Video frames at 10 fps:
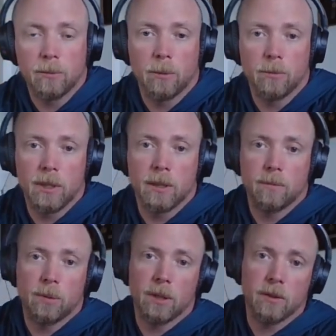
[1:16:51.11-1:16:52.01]
when we
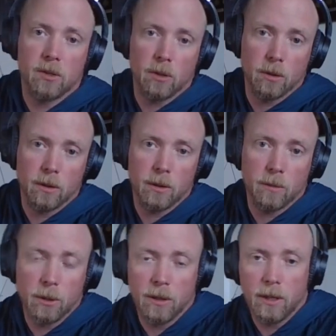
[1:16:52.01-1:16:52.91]
put in the solar and
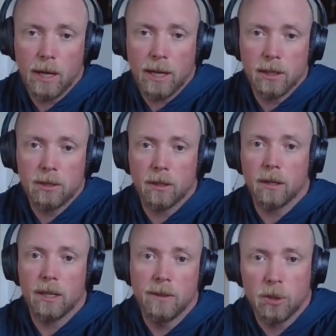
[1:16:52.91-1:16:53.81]
put in the
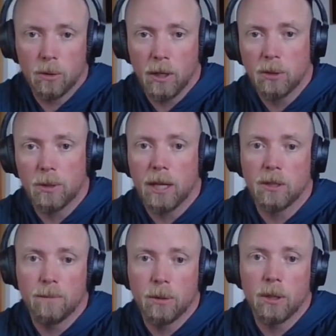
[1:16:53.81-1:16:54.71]
digester in the trench, we
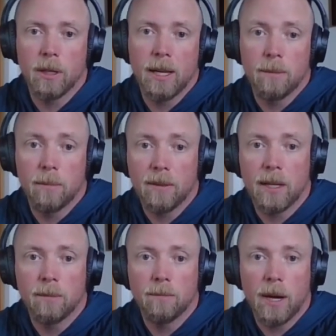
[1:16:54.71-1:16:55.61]
actually put a
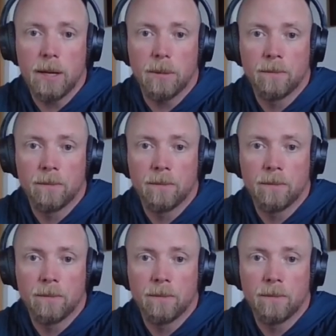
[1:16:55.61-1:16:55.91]
methane pipe